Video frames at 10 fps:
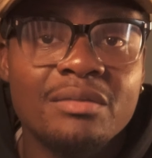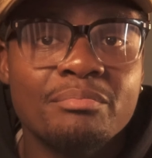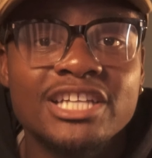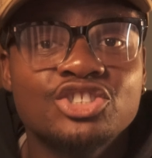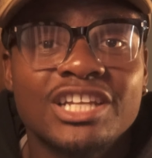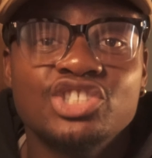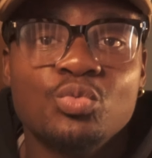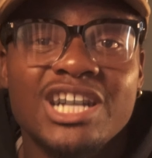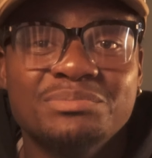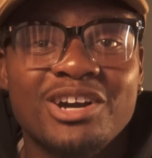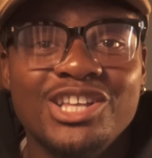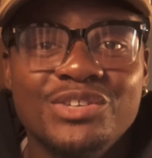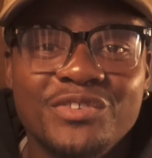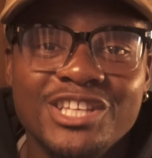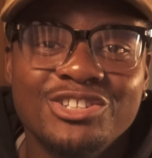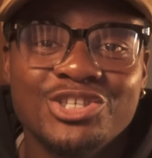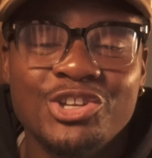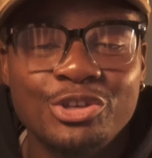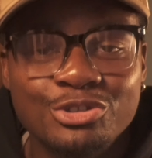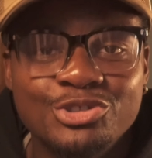make sure that you watch my other videos on
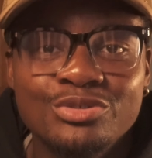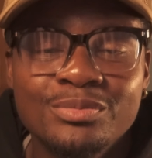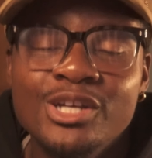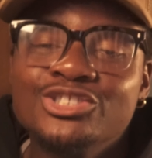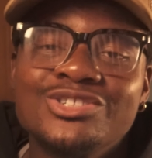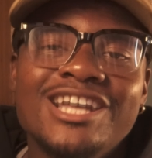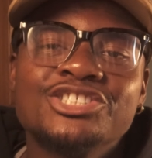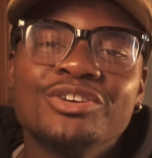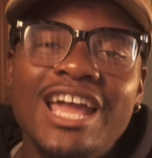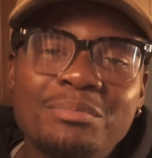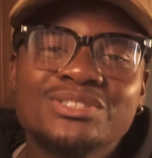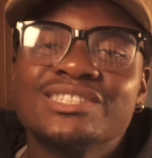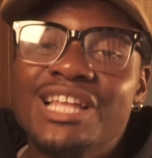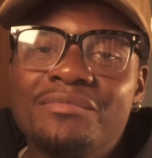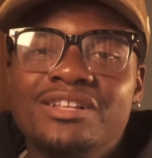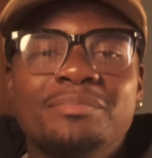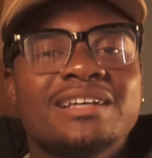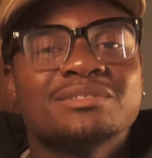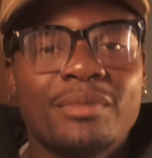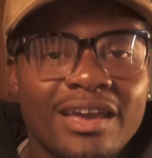YouTube so that you're able to level up
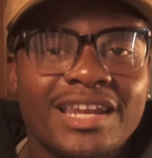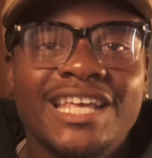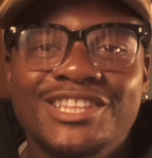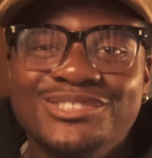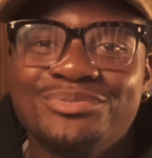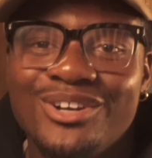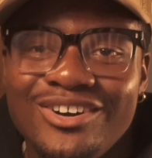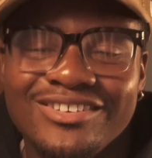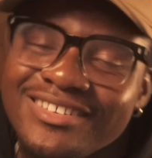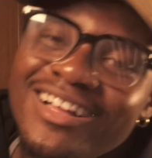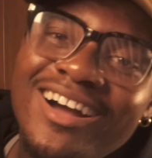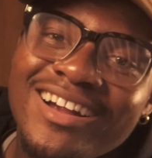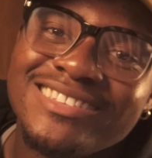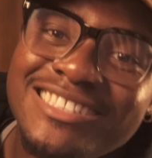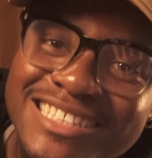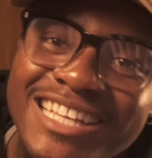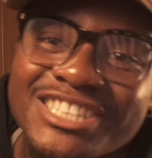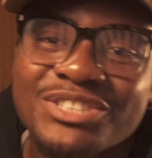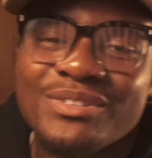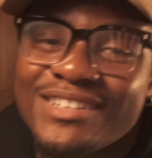as a man in this world. All right, let's get
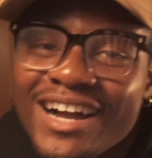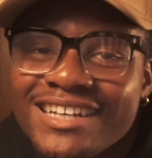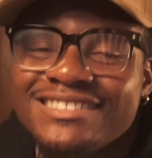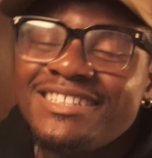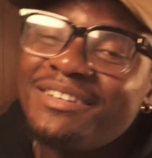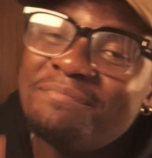into it, guys.